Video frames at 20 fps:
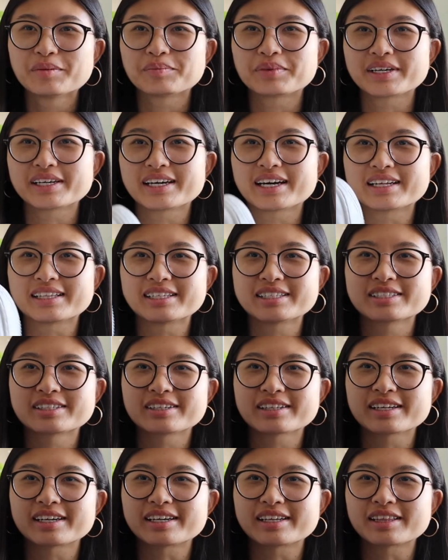But yeah, these
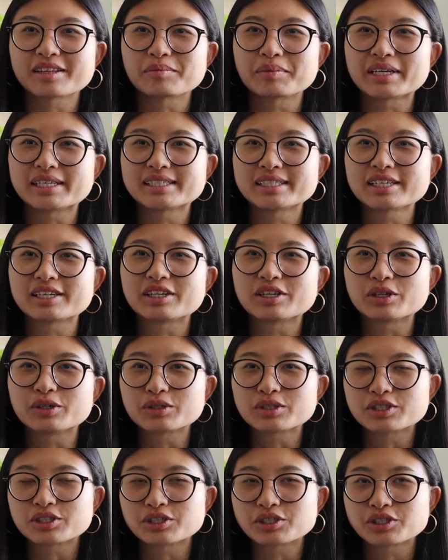are like the basic
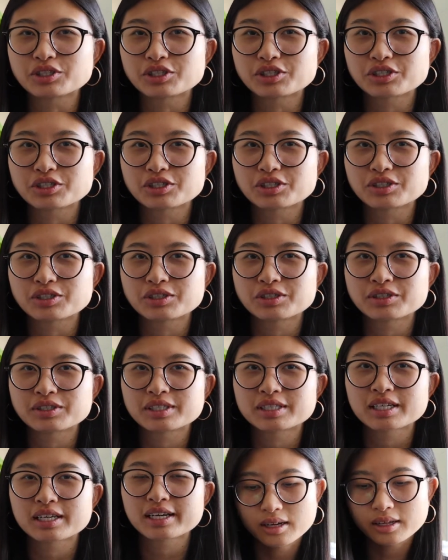go-to
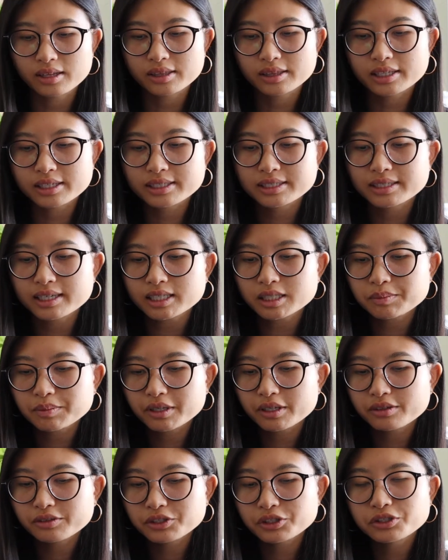shoes. These next
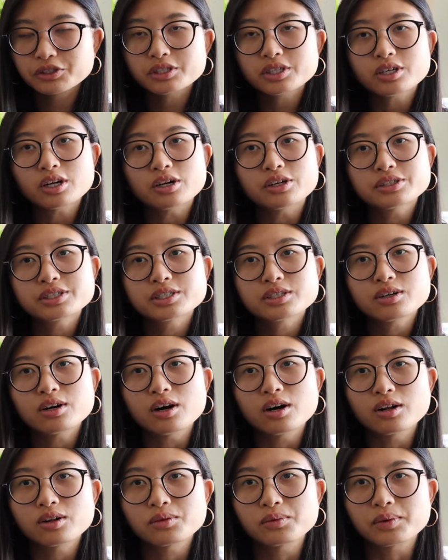pair of shoes are also
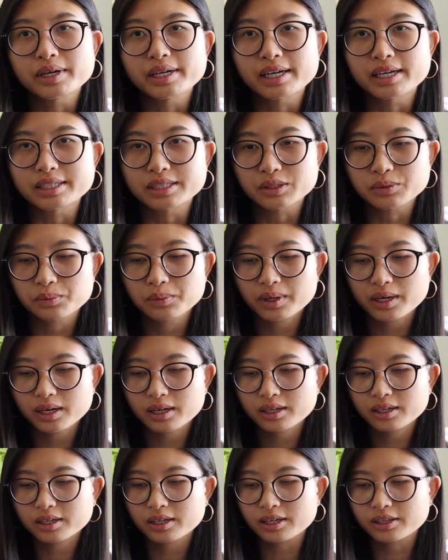all white as
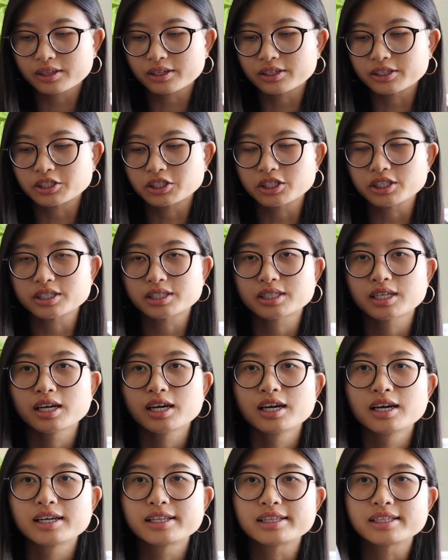well. They're just
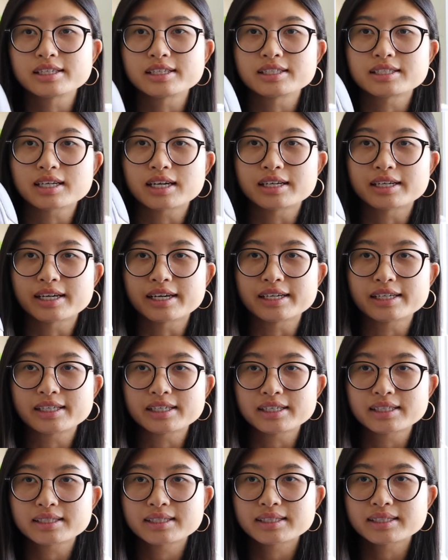these
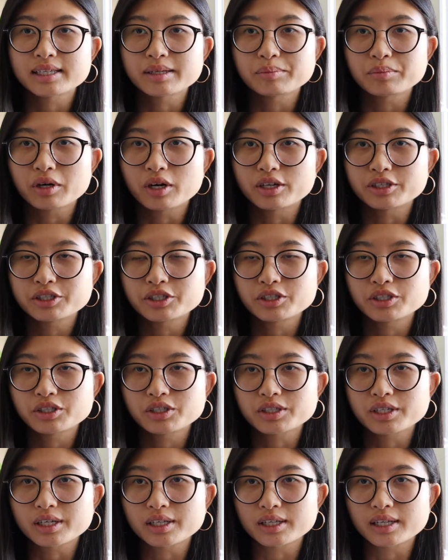Nike slip-on
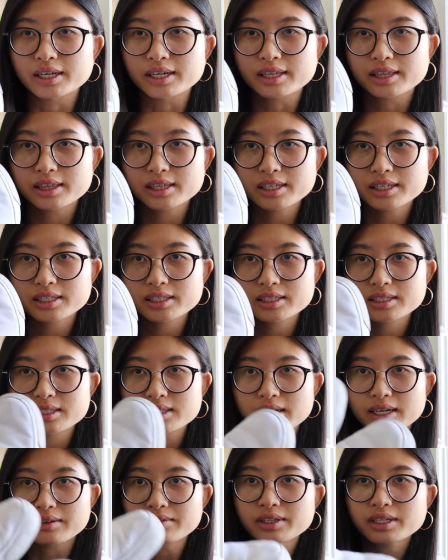shoes like this.
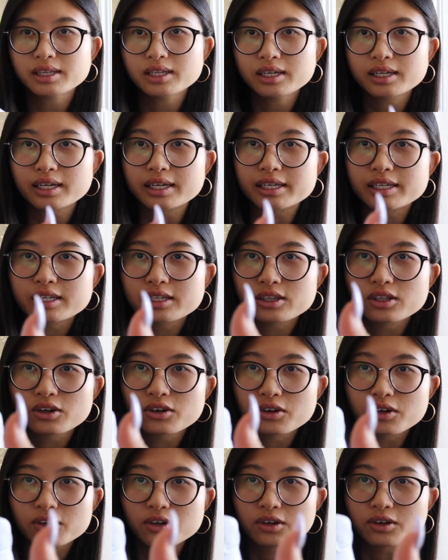They have like the Nike
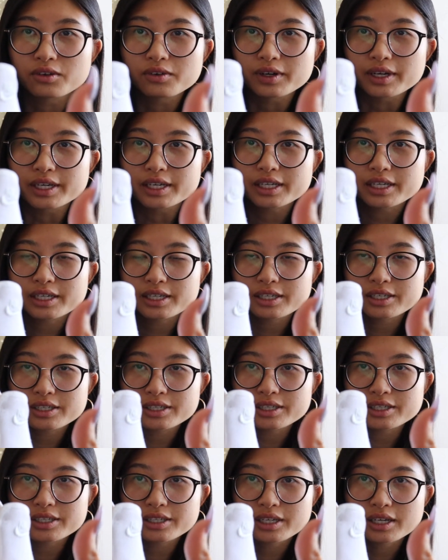logo right
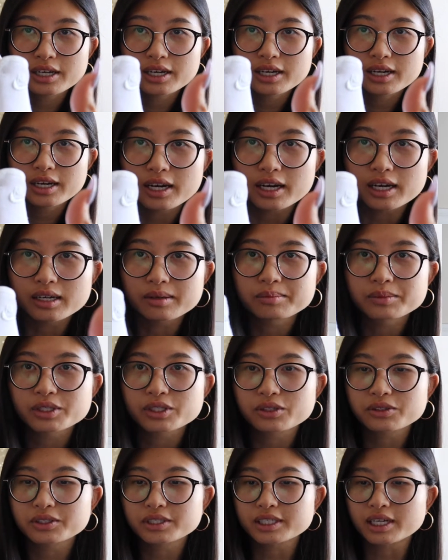here. And I'm
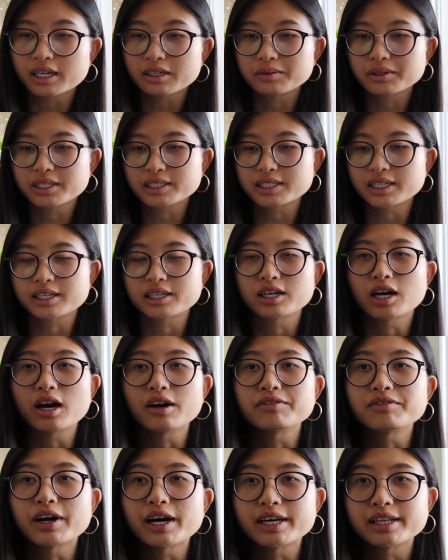so sad because I
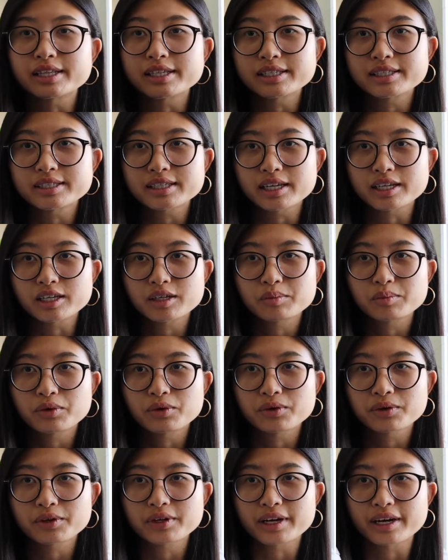cannot find these
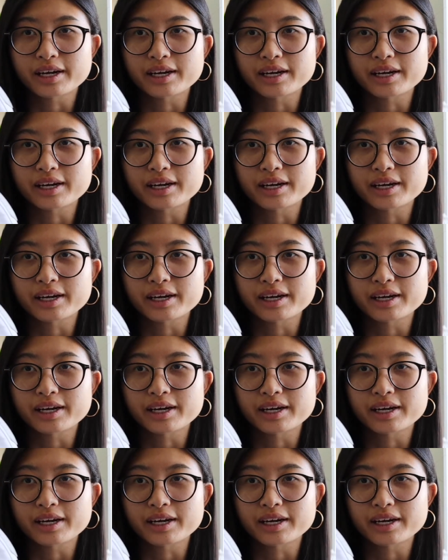anymore.